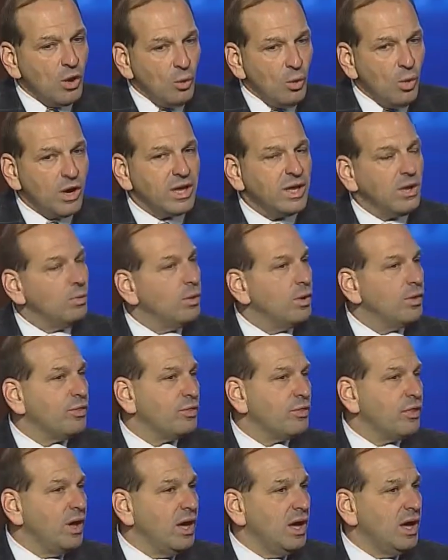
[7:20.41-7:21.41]
Working
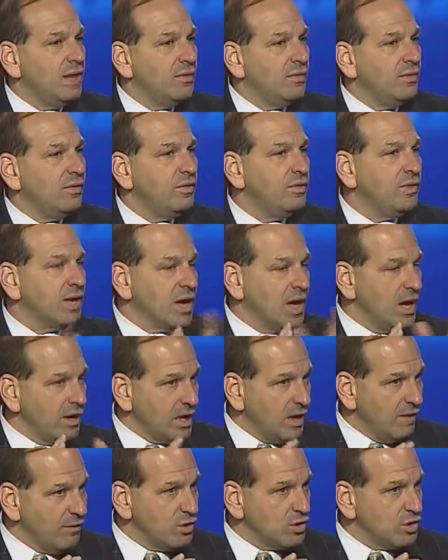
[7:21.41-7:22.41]
with
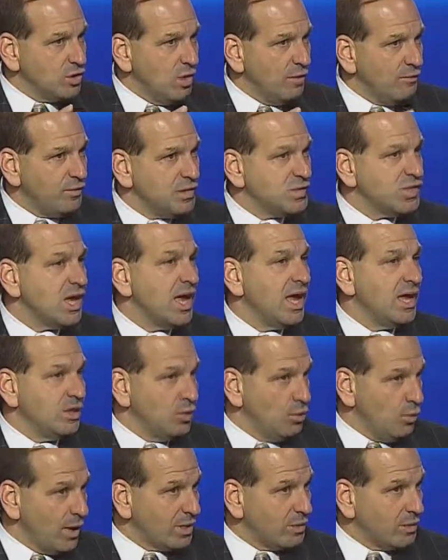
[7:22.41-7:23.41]
the governor's office
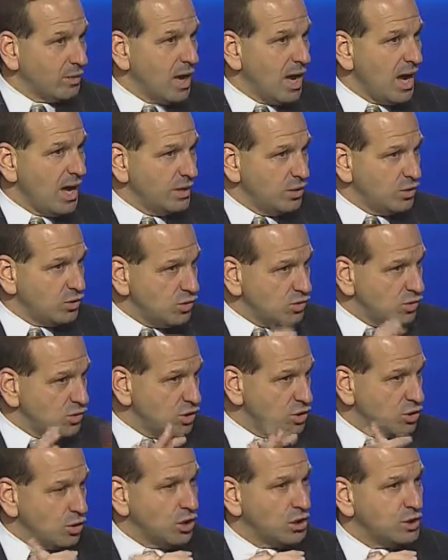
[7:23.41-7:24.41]
and Director Conyers, who's
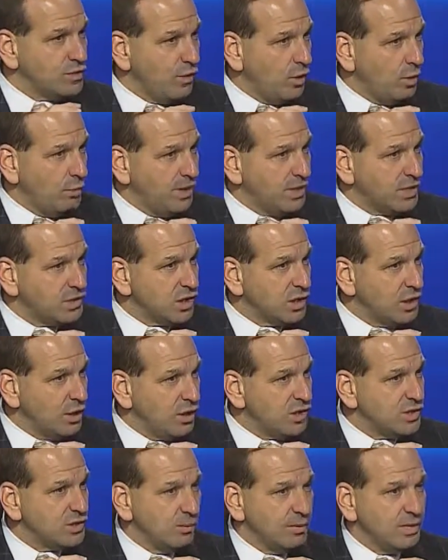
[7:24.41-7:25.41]
in charge of Homeland
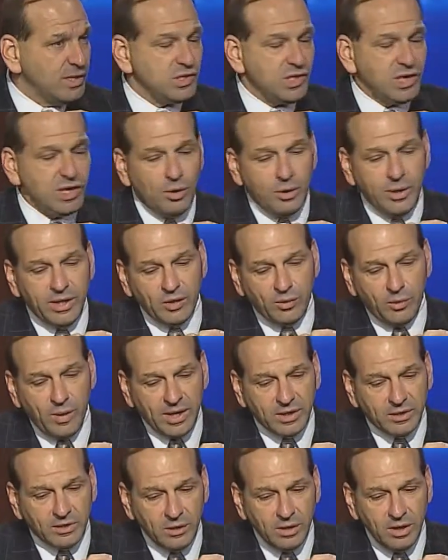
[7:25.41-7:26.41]
Security, he's Homeland Security
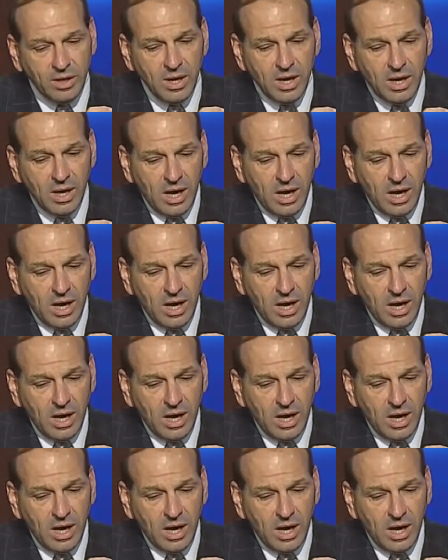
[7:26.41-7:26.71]
Director,